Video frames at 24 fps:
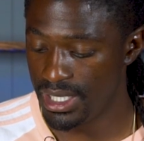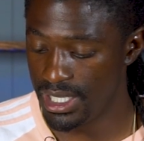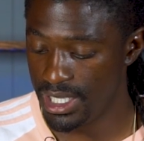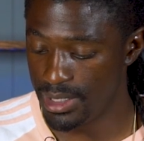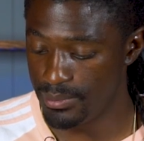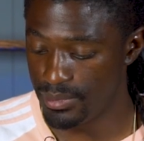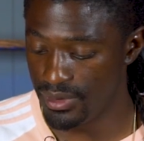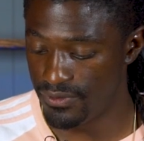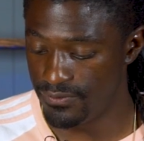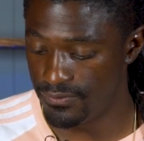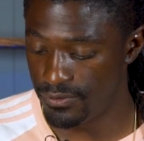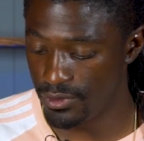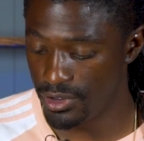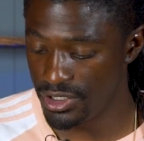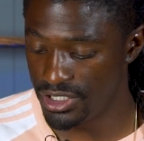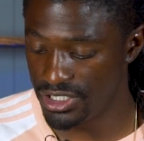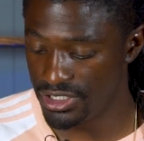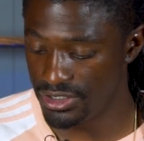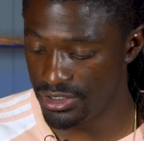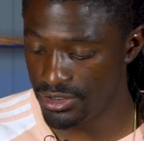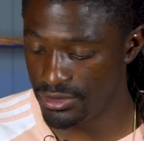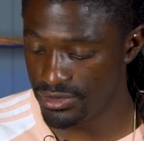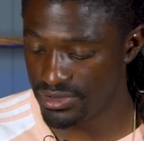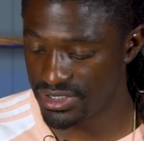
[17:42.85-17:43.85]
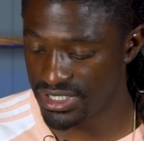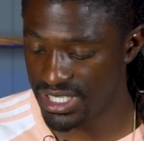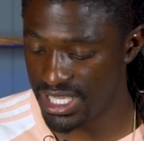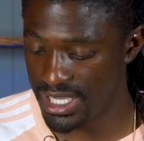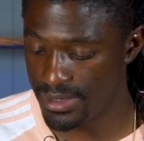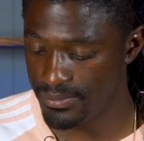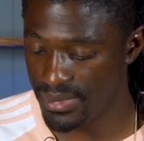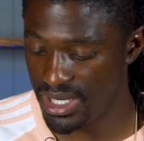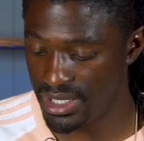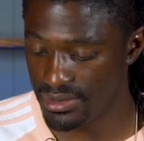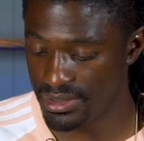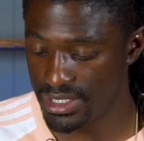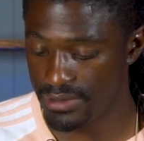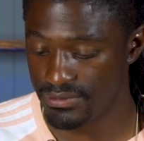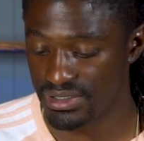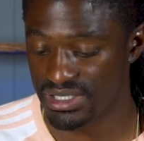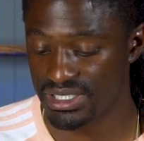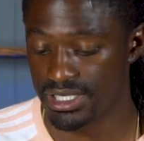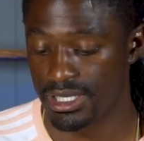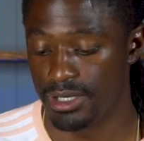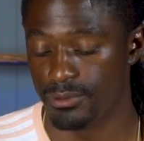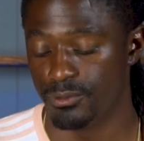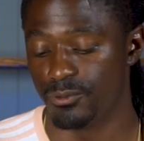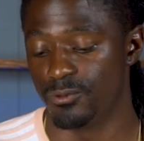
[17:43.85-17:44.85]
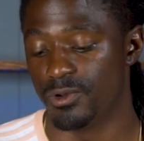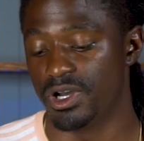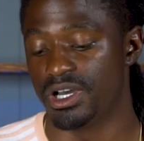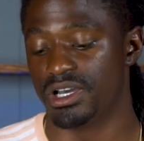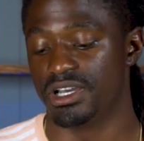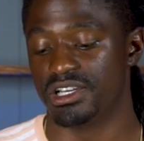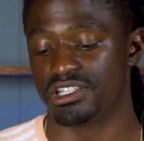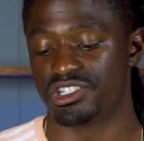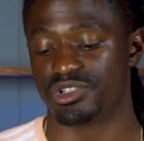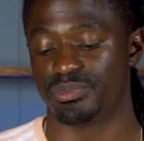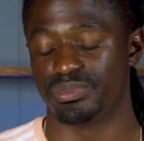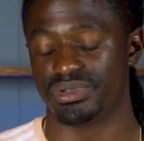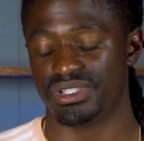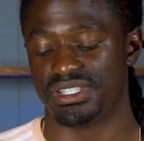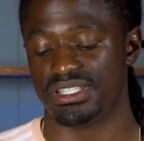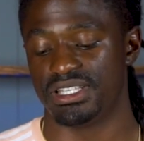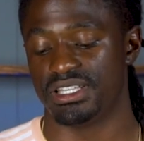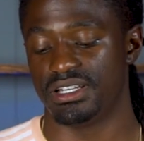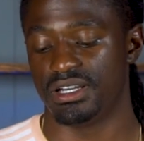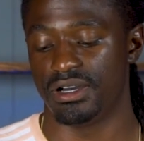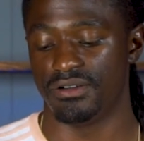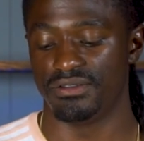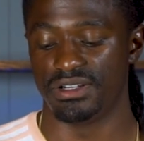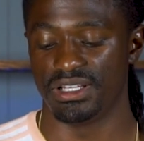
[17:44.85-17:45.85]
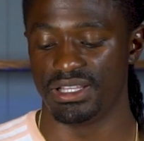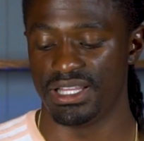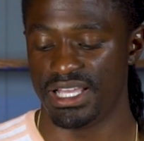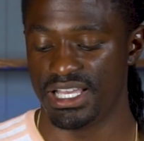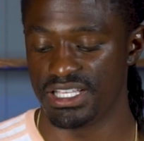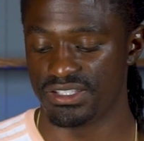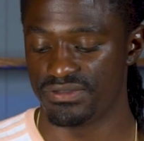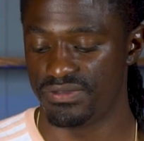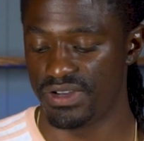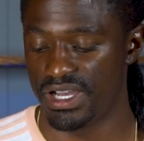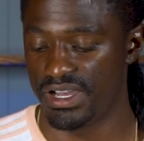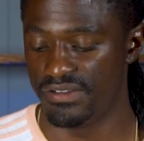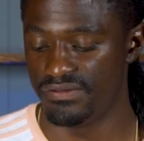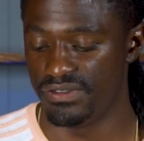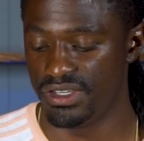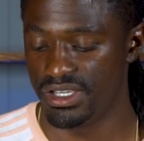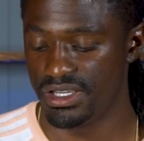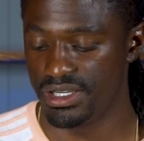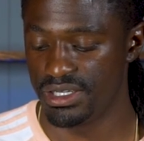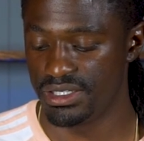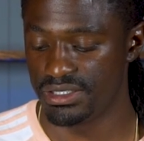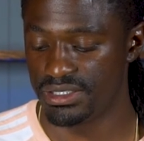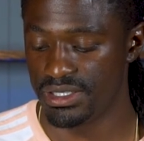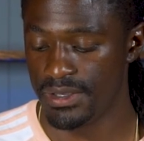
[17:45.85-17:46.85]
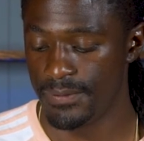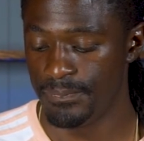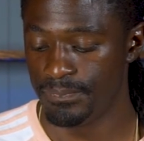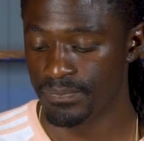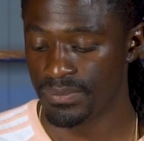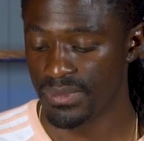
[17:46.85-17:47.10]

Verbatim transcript: And before the news came out, they was up one hundred percent over the last five years.